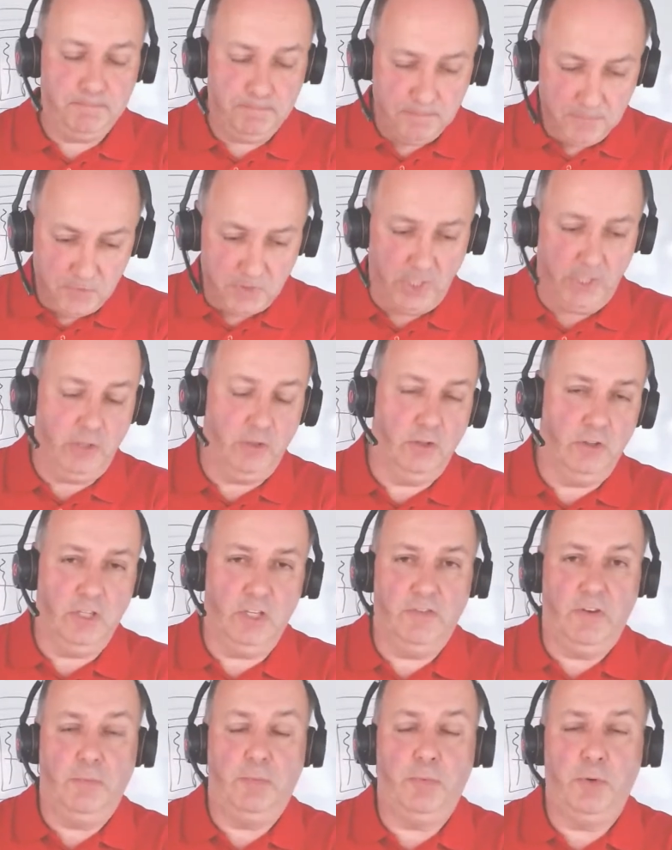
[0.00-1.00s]
turn on the
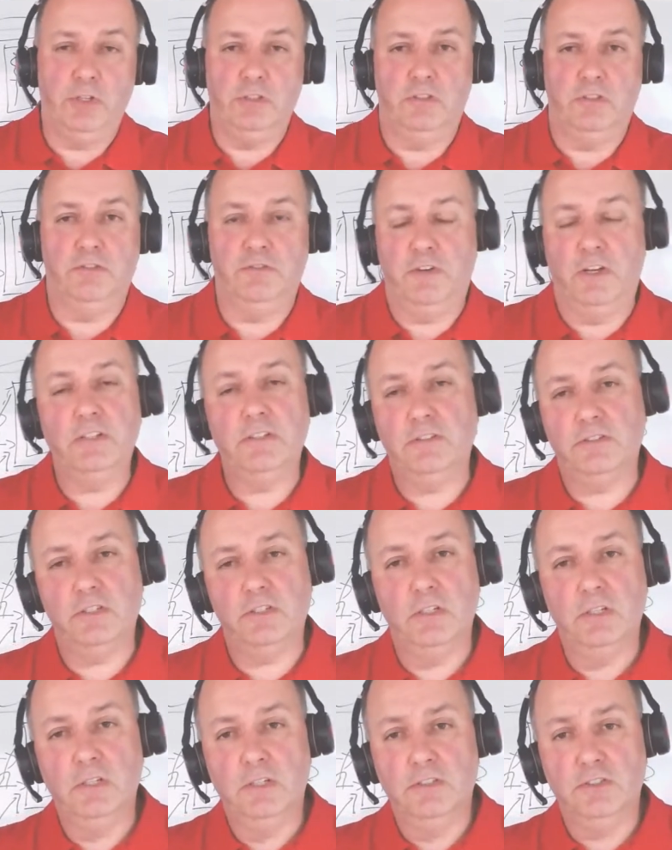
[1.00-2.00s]
evaporator fans.
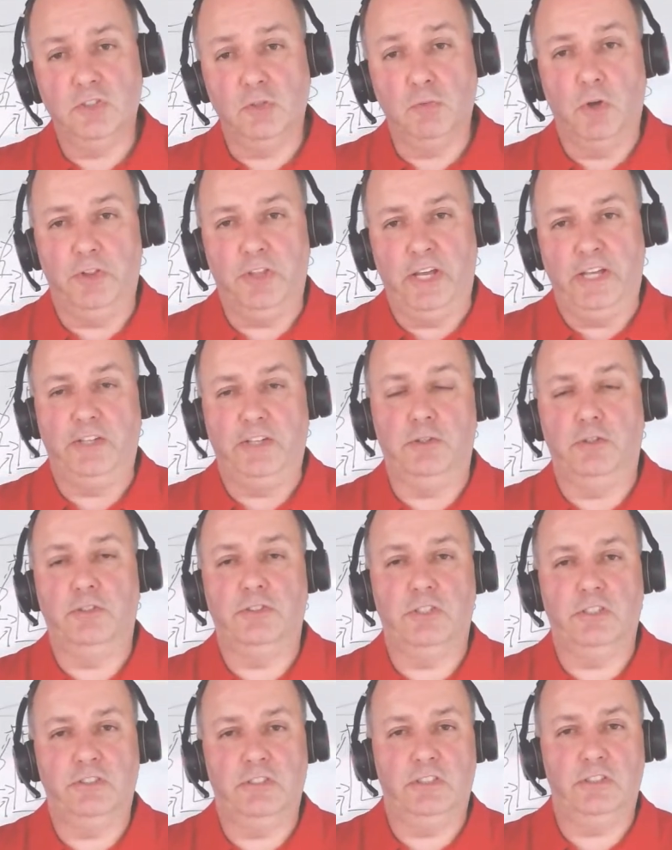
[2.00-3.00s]
So what that
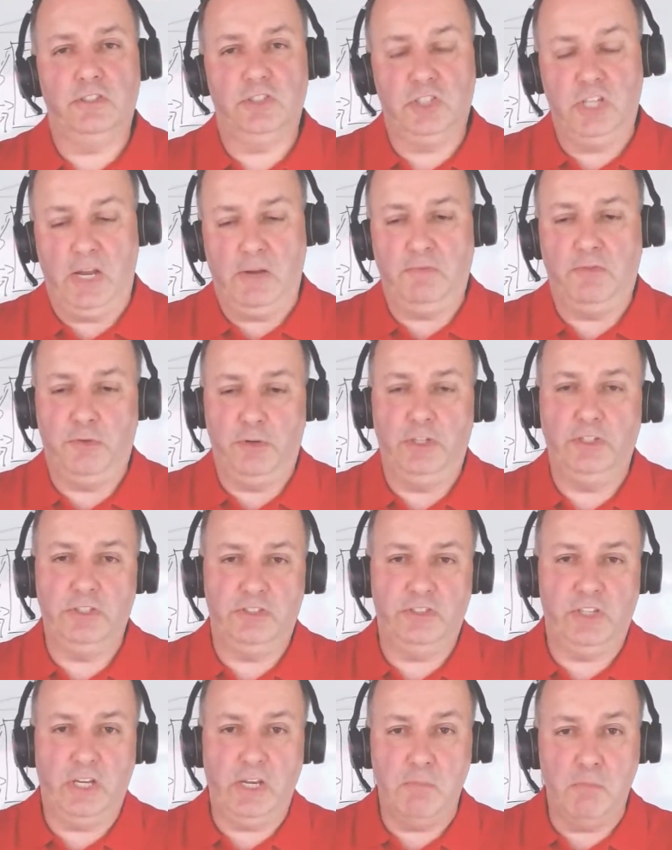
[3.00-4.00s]
does is it snap
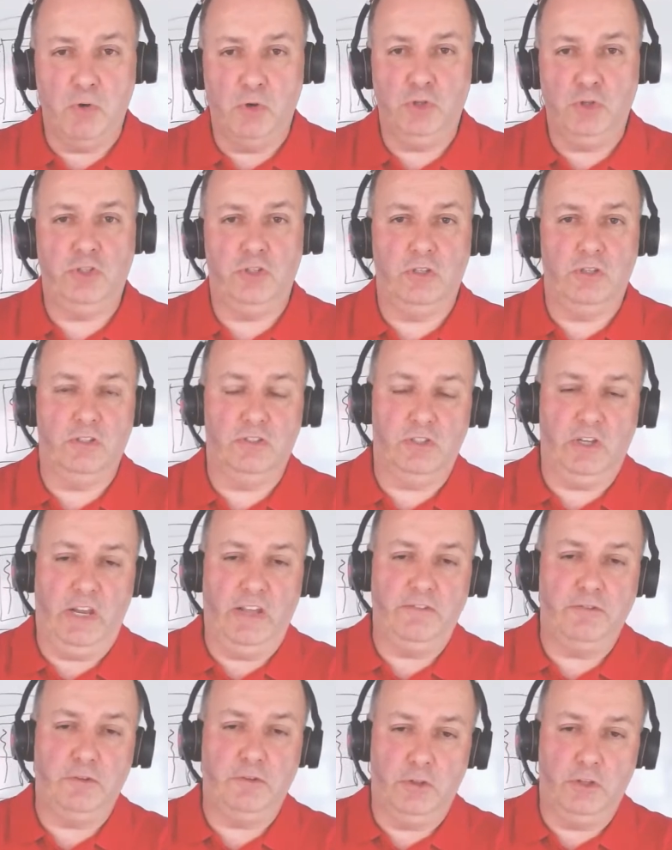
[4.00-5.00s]
freezes any moisture that's
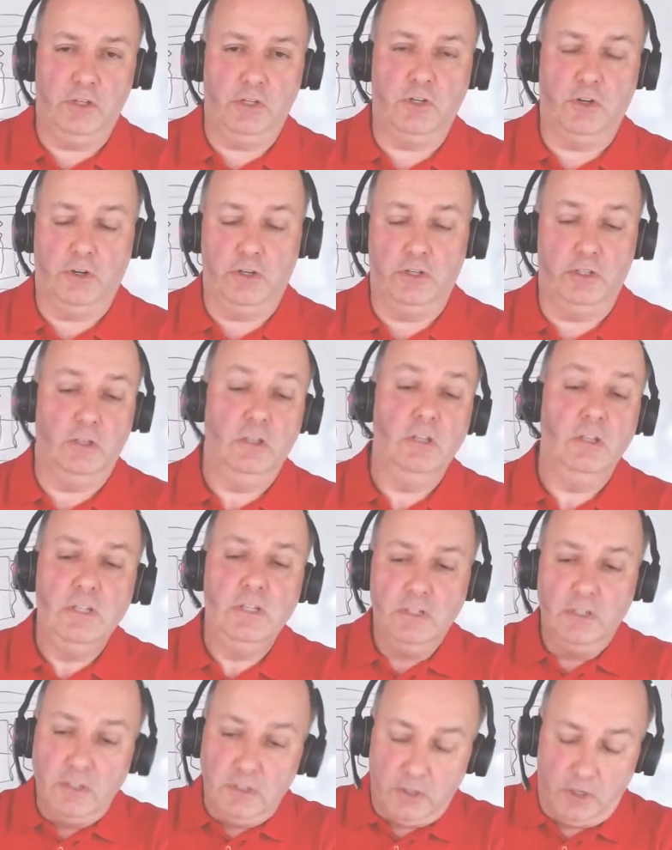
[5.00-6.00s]
left on the coil
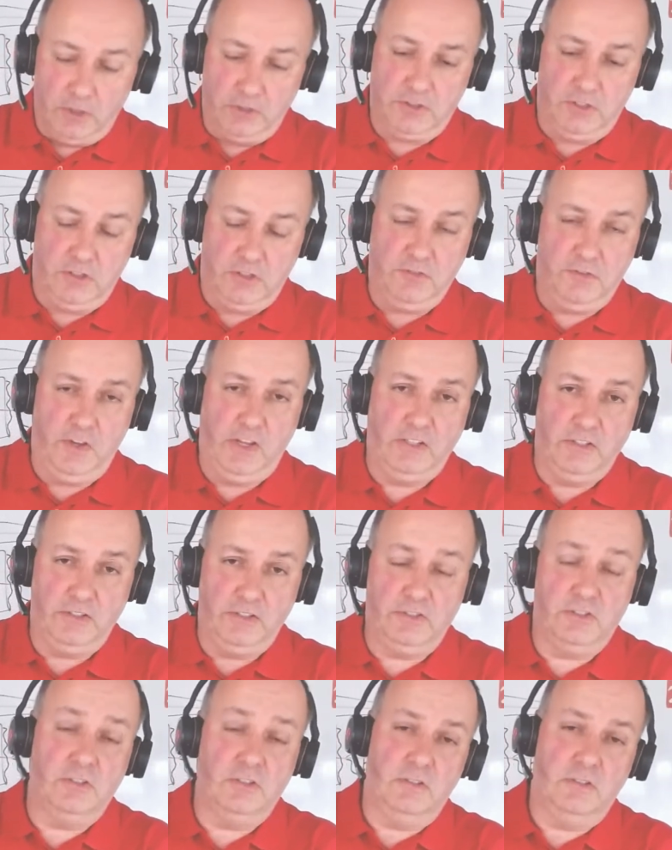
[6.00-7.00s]
onto the
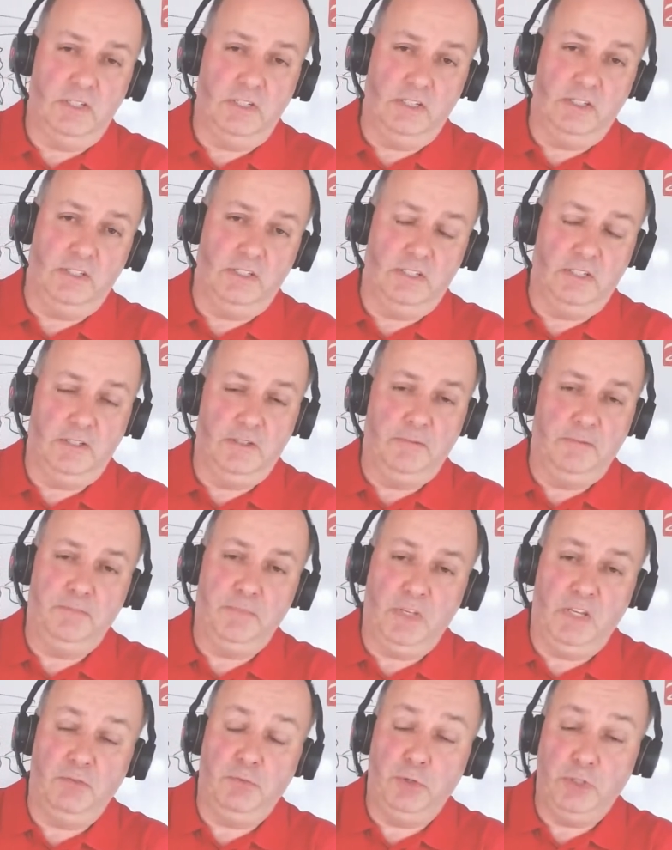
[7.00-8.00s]
fins.
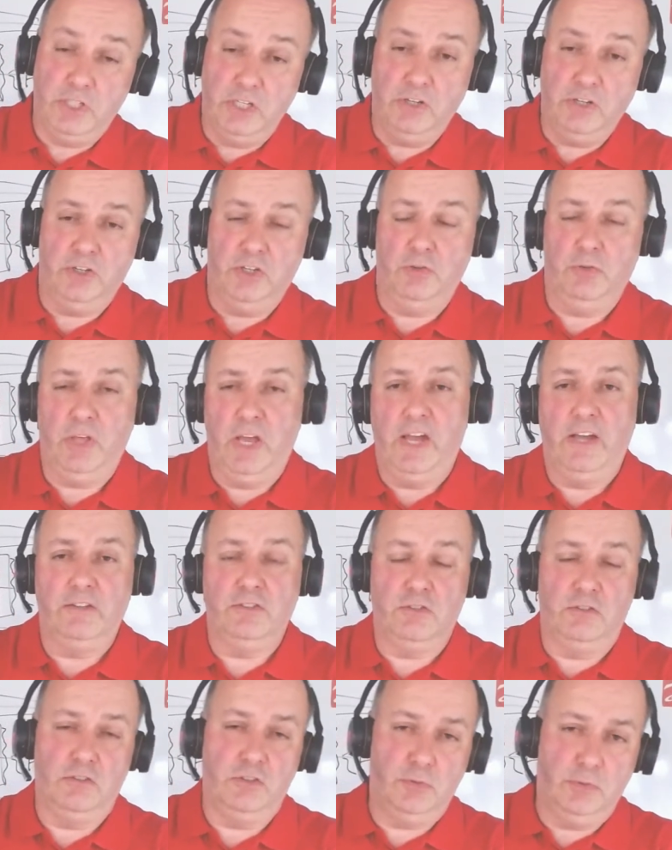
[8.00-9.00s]
If we didn't do that,
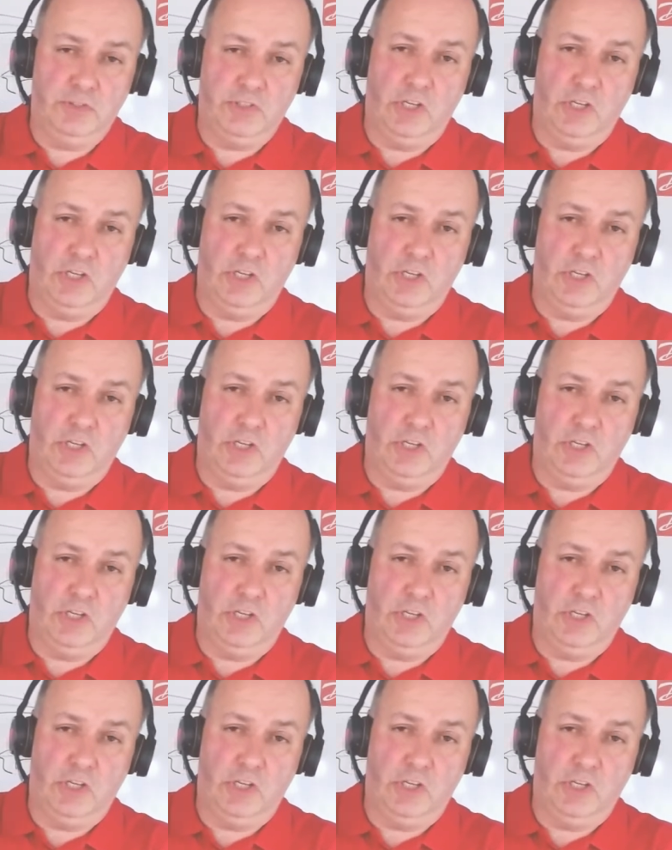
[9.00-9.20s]
as soon as we